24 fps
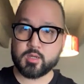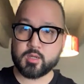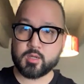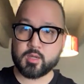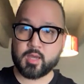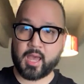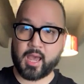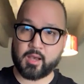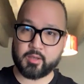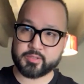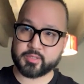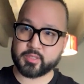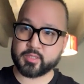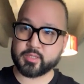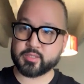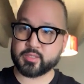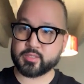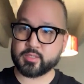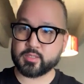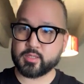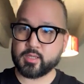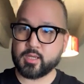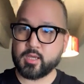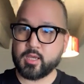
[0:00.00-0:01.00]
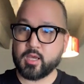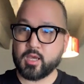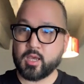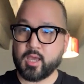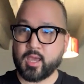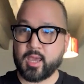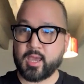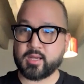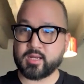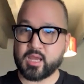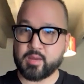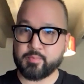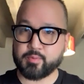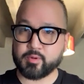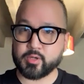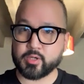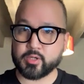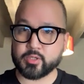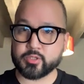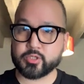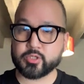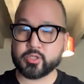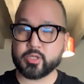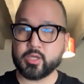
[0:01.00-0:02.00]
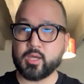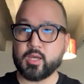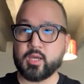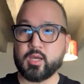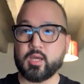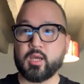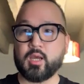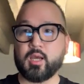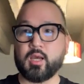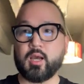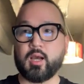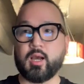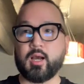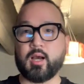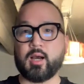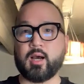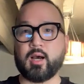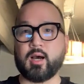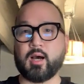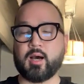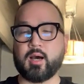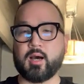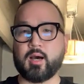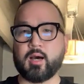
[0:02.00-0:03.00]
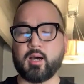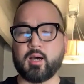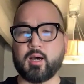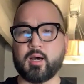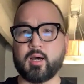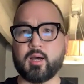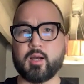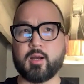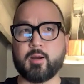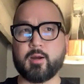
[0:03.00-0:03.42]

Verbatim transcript: houses and neighborhoods. Uh,